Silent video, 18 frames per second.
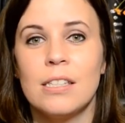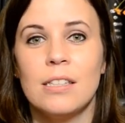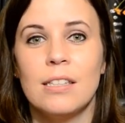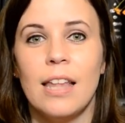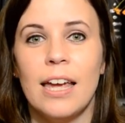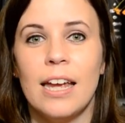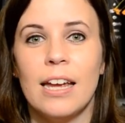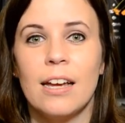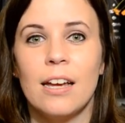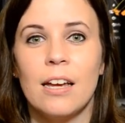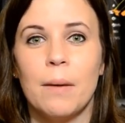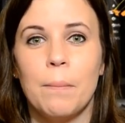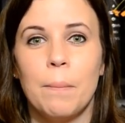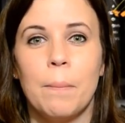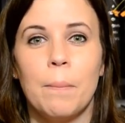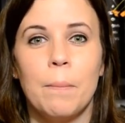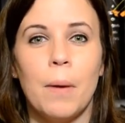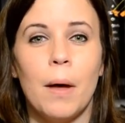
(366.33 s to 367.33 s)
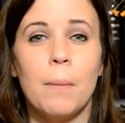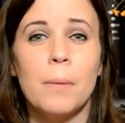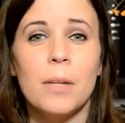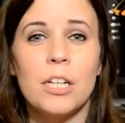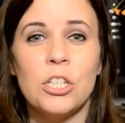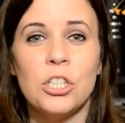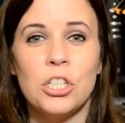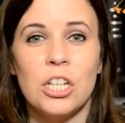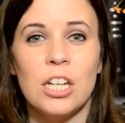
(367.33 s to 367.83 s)
like
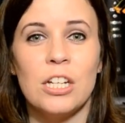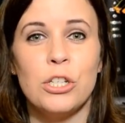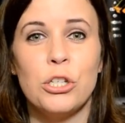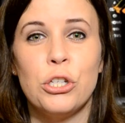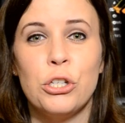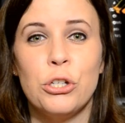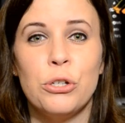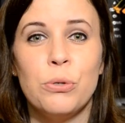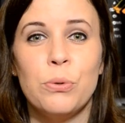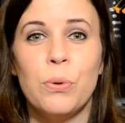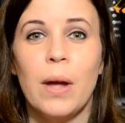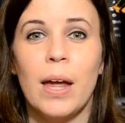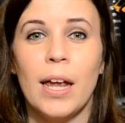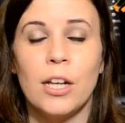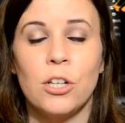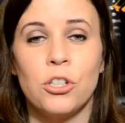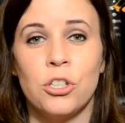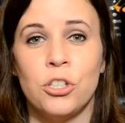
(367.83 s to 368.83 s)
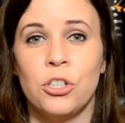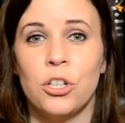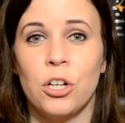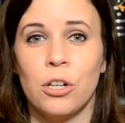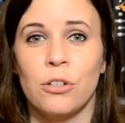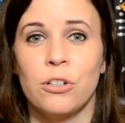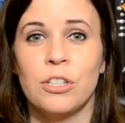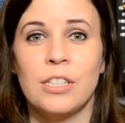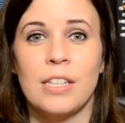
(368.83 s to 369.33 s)
publish in two age
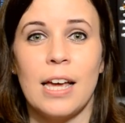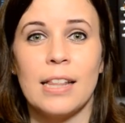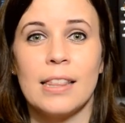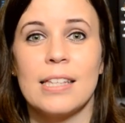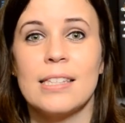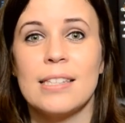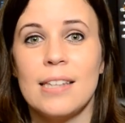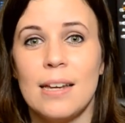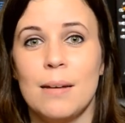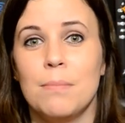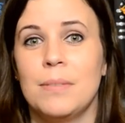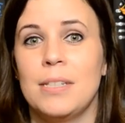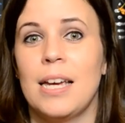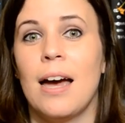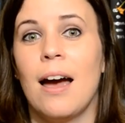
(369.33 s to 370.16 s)
genres at the same